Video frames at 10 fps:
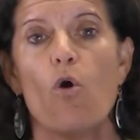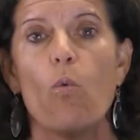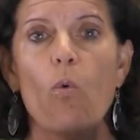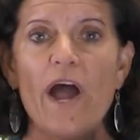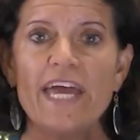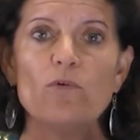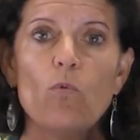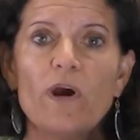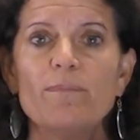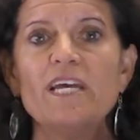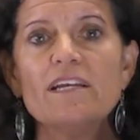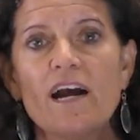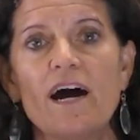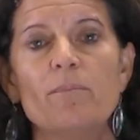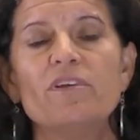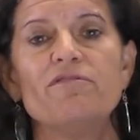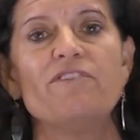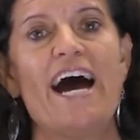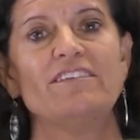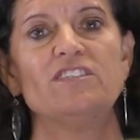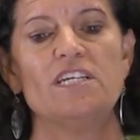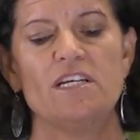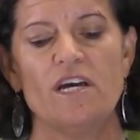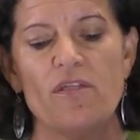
When women come to fasting,